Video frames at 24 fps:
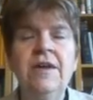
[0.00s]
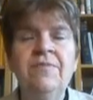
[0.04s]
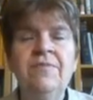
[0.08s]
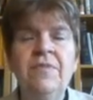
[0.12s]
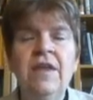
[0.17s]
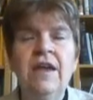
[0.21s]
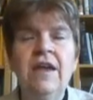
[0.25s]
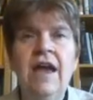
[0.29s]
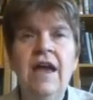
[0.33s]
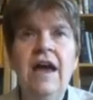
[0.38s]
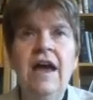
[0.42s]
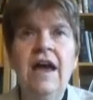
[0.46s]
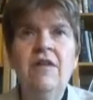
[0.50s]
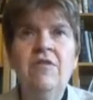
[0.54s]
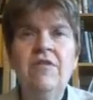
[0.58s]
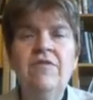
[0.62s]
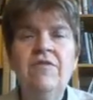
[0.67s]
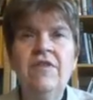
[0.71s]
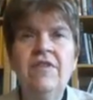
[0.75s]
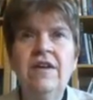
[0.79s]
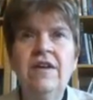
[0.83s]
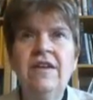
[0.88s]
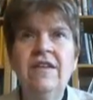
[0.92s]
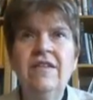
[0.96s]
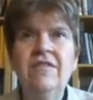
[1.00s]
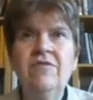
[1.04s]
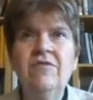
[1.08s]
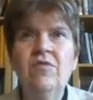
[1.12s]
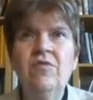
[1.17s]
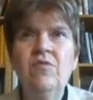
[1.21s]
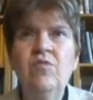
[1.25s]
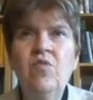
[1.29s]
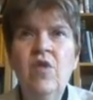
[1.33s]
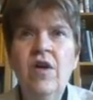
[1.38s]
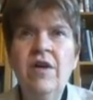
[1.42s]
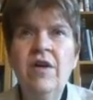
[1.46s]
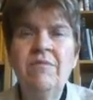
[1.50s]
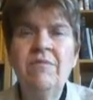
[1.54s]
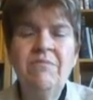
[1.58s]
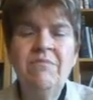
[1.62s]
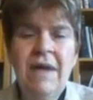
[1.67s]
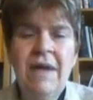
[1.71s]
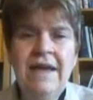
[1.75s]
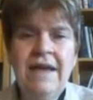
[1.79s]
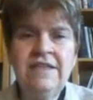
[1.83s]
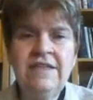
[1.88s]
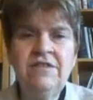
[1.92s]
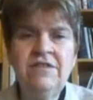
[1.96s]
However, what makes
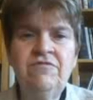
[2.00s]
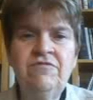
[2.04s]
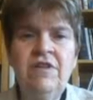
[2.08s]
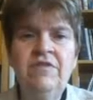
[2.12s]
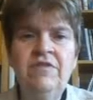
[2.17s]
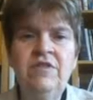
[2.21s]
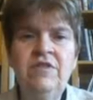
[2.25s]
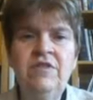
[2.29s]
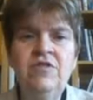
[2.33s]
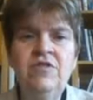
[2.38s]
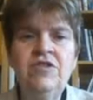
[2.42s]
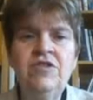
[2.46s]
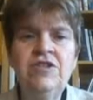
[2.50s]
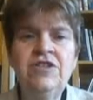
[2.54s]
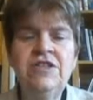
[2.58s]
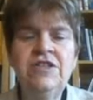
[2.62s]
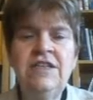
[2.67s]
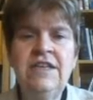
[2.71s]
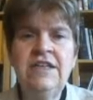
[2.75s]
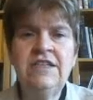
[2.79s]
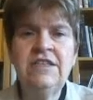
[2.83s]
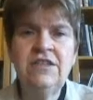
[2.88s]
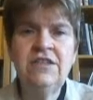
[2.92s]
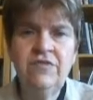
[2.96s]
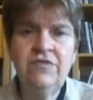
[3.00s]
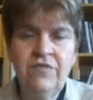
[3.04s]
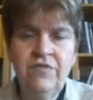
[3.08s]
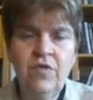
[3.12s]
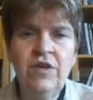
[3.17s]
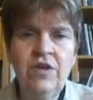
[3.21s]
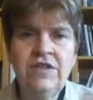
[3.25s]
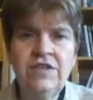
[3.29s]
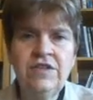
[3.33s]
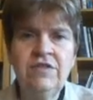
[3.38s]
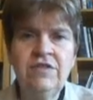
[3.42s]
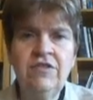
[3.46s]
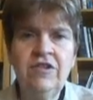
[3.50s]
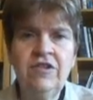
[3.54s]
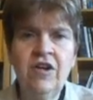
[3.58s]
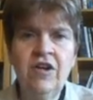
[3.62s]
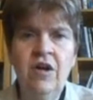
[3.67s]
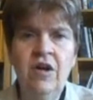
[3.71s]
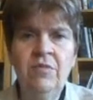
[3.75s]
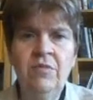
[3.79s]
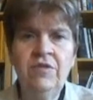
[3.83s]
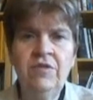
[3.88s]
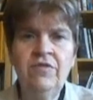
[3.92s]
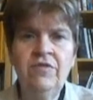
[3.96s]
a revolution is the voice of the common
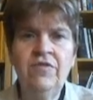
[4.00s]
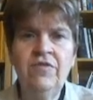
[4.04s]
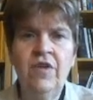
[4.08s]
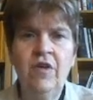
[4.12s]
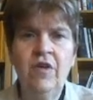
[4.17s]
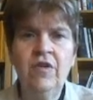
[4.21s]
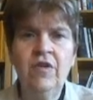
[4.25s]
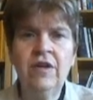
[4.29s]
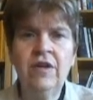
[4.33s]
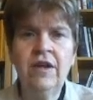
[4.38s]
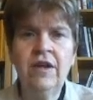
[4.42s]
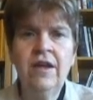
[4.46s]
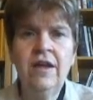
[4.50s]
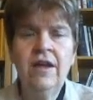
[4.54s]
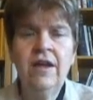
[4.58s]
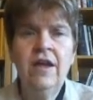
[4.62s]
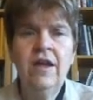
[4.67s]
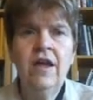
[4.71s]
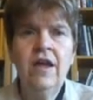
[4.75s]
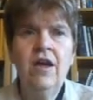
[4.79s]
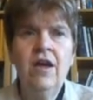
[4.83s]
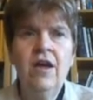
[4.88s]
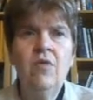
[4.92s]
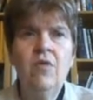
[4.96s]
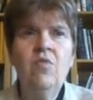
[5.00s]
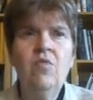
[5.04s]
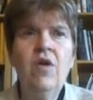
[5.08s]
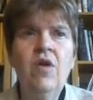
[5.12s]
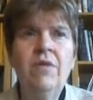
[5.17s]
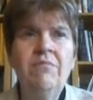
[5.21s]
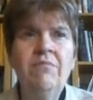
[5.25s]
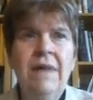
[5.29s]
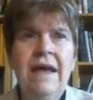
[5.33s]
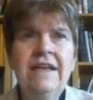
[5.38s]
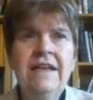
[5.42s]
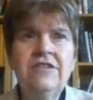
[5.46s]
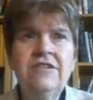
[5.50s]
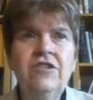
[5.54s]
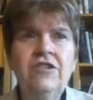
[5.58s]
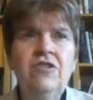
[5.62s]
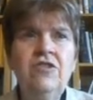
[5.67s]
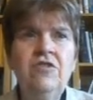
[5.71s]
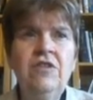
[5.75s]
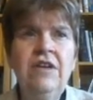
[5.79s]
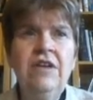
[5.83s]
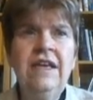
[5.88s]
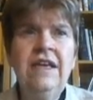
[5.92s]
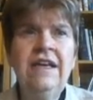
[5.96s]
folk. What makes a
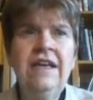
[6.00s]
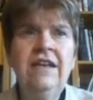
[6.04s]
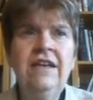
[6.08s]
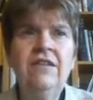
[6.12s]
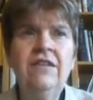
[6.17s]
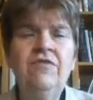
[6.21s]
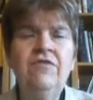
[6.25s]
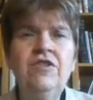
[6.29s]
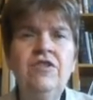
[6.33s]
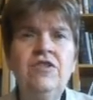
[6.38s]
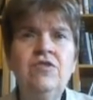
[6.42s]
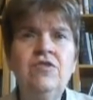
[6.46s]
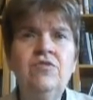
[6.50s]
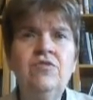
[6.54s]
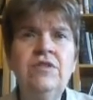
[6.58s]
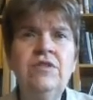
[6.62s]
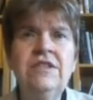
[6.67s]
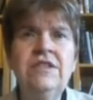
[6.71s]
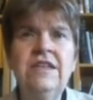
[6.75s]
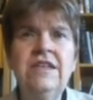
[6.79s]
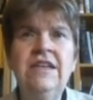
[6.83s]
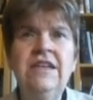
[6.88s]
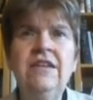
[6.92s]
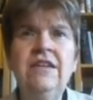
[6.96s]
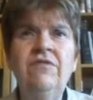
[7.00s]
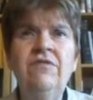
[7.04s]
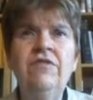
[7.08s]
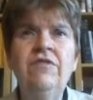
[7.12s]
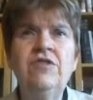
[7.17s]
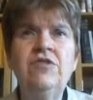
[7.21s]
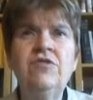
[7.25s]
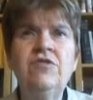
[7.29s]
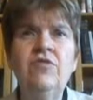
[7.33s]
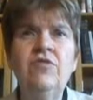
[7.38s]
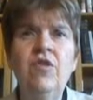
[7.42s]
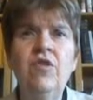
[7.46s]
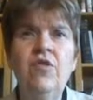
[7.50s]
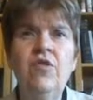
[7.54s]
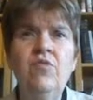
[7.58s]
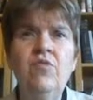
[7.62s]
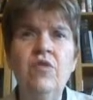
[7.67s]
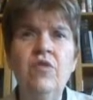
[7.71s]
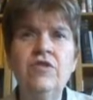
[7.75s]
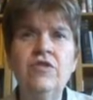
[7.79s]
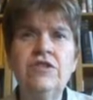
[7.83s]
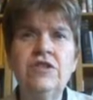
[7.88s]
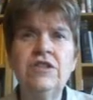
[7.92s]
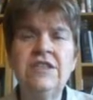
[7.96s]
unique individual is an individual who wants
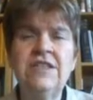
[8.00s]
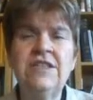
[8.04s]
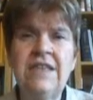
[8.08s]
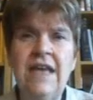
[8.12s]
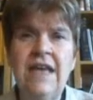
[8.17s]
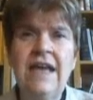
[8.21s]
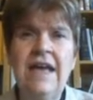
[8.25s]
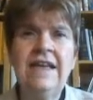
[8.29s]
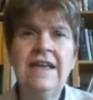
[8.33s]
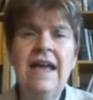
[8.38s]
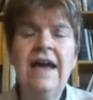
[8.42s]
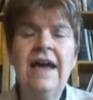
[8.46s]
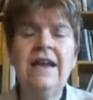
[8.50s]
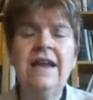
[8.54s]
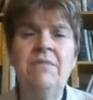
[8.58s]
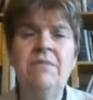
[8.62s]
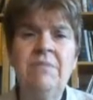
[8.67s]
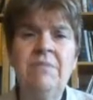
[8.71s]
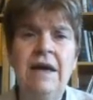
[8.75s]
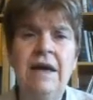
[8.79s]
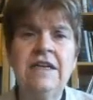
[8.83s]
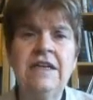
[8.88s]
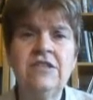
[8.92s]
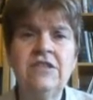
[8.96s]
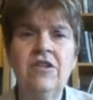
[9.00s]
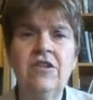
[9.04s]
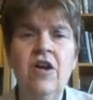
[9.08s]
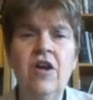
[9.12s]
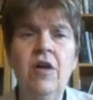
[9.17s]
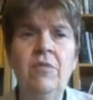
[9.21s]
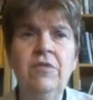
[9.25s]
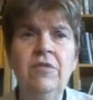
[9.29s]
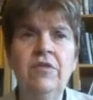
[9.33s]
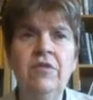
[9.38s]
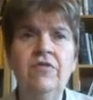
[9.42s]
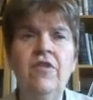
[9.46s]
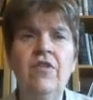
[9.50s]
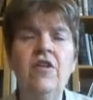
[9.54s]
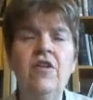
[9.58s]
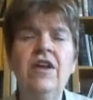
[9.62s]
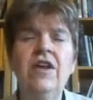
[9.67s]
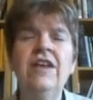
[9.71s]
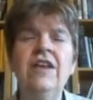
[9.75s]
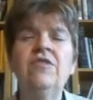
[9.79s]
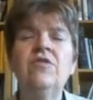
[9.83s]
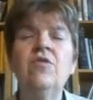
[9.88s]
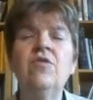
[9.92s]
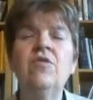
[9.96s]
to stand out amongst the common folk, is
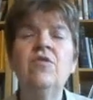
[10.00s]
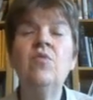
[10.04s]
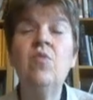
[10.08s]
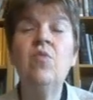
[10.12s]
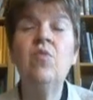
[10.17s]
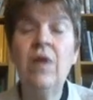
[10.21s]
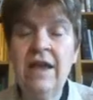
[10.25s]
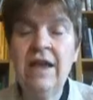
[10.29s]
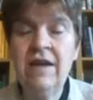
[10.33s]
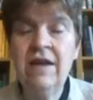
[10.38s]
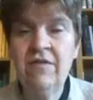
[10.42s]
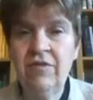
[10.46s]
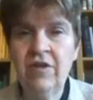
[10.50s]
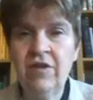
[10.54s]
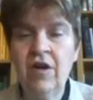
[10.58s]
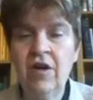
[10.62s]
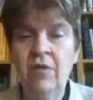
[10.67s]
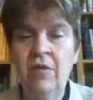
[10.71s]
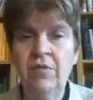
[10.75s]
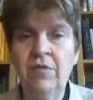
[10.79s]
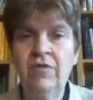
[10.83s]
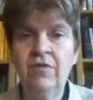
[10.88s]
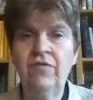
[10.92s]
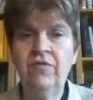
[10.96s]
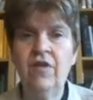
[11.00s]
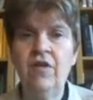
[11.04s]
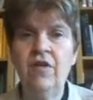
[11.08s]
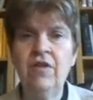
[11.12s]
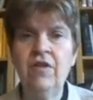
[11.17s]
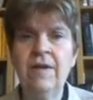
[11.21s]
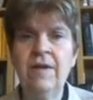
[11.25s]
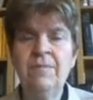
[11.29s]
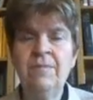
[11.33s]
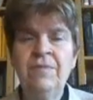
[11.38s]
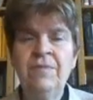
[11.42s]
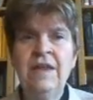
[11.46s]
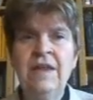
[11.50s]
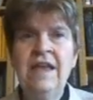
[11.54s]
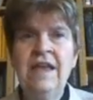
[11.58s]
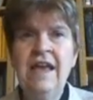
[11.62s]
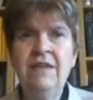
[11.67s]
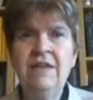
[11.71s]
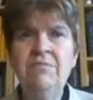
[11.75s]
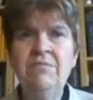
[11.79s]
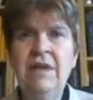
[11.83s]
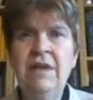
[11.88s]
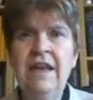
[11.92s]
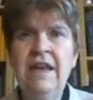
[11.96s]
aware of the common folk. In
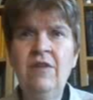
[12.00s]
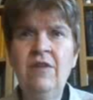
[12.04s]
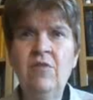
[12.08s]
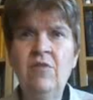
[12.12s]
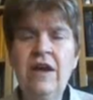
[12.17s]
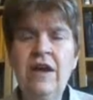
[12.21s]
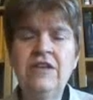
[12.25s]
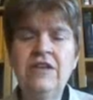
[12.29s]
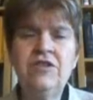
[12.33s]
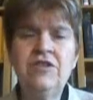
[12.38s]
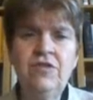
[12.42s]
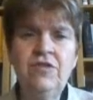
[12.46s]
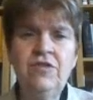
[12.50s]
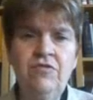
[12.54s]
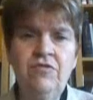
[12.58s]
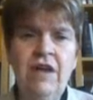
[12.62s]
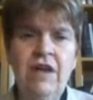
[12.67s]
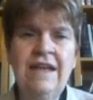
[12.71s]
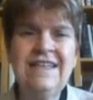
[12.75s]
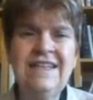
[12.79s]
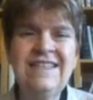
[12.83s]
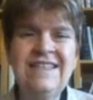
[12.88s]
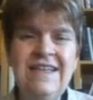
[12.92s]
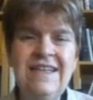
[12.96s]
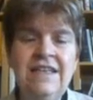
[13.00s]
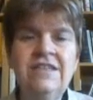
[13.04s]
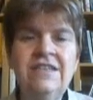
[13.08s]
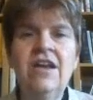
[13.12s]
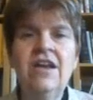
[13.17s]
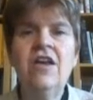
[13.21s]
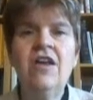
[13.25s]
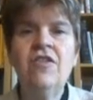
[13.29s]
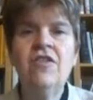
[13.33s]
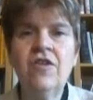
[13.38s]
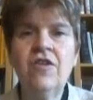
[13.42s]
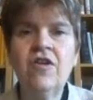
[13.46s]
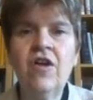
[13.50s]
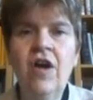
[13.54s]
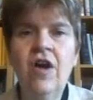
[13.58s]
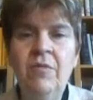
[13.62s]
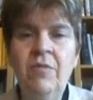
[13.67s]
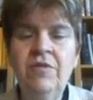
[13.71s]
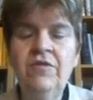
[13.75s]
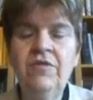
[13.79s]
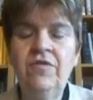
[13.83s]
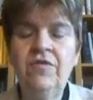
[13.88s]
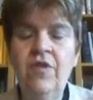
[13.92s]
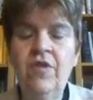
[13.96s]
many ways, Uranus is the common
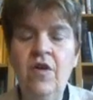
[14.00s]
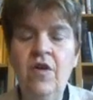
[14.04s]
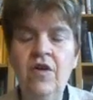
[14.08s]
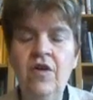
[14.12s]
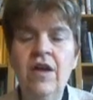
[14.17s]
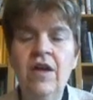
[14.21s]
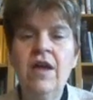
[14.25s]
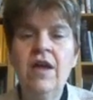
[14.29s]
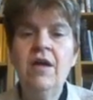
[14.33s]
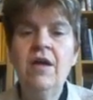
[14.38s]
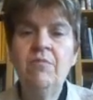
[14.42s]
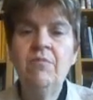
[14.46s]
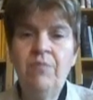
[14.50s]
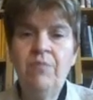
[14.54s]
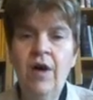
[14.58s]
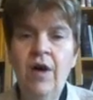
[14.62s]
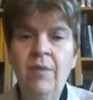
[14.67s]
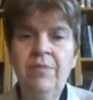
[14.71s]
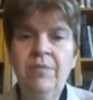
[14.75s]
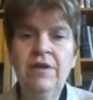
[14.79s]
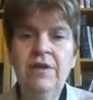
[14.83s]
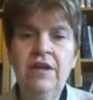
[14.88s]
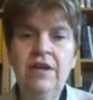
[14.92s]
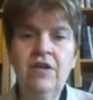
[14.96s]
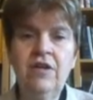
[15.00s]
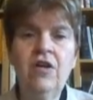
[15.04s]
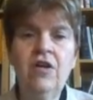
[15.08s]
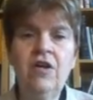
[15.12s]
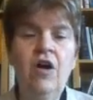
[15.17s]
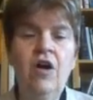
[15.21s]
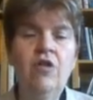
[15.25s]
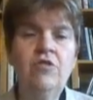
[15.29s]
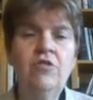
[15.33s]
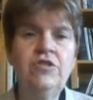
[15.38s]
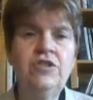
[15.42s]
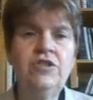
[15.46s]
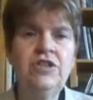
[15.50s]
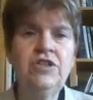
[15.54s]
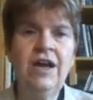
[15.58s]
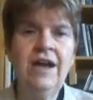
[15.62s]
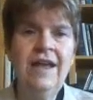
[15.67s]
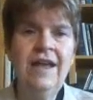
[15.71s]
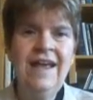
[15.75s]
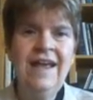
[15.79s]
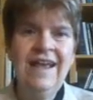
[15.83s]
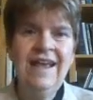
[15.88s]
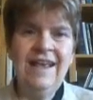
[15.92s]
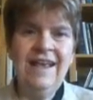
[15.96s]
folk, popular culture
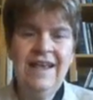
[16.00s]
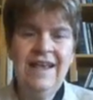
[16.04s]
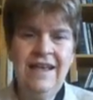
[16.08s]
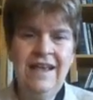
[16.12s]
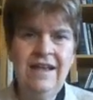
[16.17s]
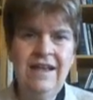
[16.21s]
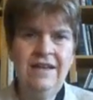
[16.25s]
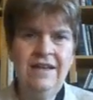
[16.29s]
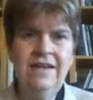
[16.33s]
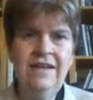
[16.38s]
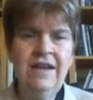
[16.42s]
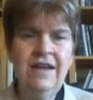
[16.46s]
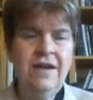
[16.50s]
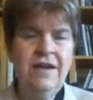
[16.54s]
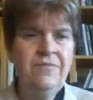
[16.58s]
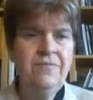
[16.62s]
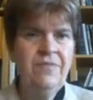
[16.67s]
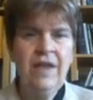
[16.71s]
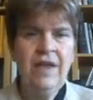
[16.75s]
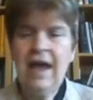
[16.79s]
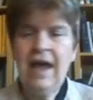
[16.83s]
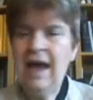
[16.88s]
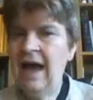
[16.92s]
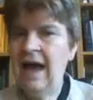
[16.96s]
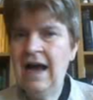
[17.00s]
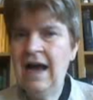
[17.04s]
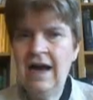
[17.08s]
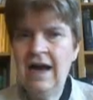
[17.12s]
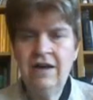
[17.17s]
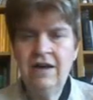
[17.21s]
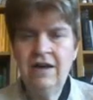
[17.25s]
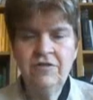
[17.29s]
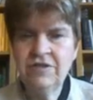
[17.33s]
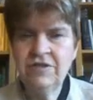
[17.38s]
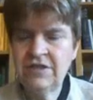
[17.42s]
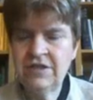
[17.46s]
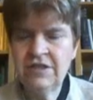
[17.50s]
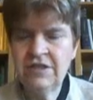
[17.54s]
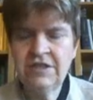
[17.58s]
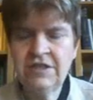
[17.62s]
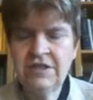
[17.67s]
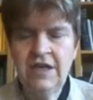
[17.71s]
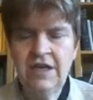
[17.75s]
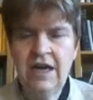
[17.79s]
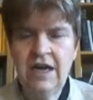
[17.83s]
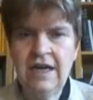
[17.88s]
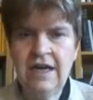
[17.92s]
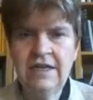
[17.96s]
in our
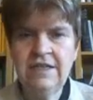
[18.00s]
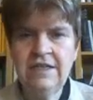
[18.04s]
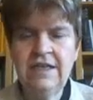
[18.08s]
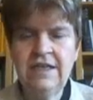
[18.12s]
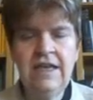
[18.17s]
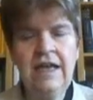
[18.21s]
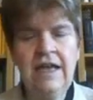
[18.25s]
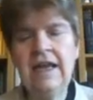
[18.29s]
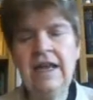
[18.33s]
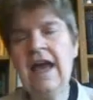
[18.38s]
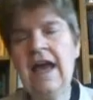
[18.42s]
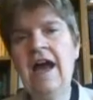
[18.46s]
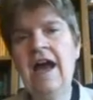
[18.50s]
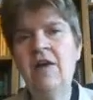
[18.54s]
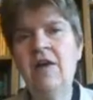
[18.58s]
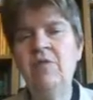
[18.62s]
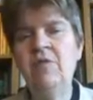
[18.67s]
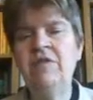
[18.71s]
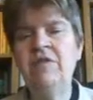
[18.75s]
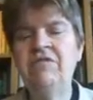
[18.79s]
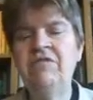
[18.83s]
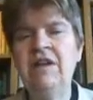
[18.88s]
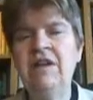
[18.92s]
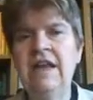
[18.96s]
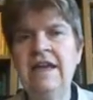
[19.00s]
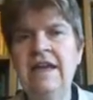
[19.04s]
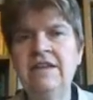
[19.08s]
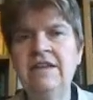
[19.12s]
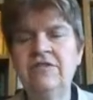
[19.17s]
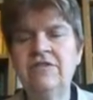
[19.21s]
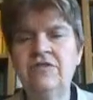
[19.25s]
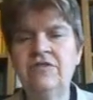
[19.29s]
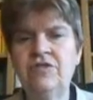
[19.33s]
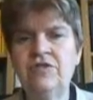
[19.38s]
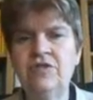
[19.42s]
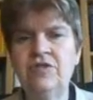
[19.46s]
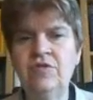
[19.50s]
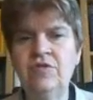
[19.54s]
society and how we relate to it.